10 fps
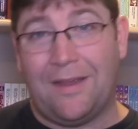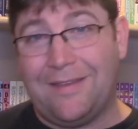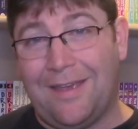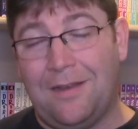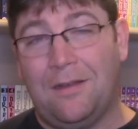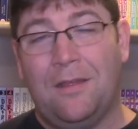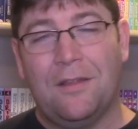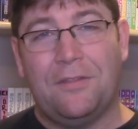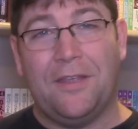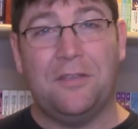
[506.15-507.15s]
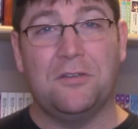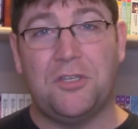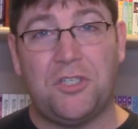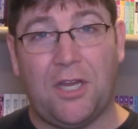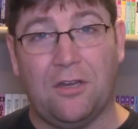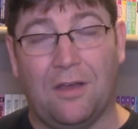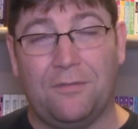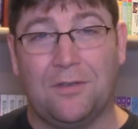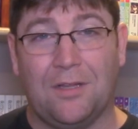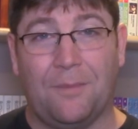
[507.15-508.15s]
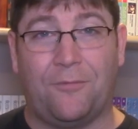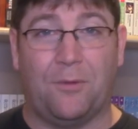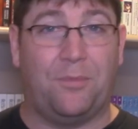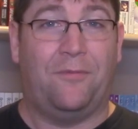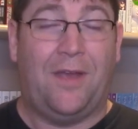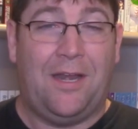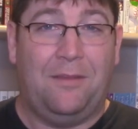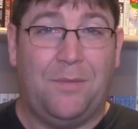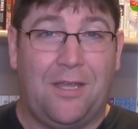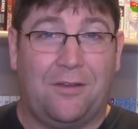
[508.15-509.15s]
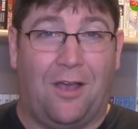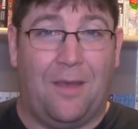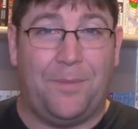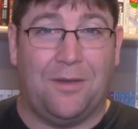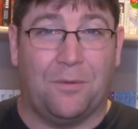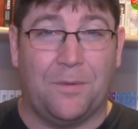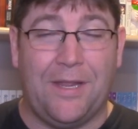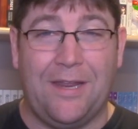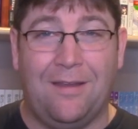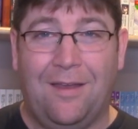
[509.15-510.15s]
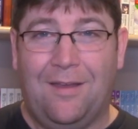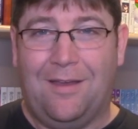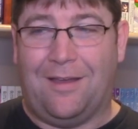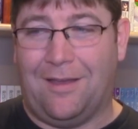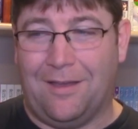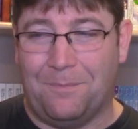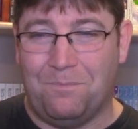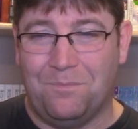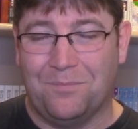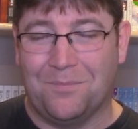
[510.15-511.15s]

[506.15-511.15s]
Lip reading: Again, thank you to J Novel Club for providing me a copy to read. It